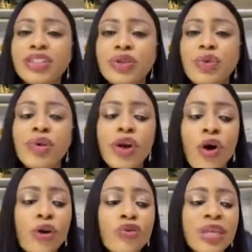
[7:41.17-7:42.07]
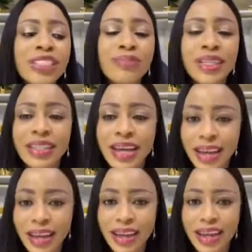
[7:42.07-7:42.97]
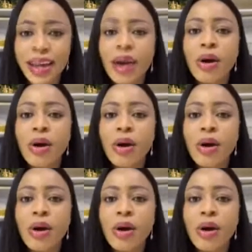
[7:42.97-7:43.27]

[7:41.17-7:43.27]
That will always be there.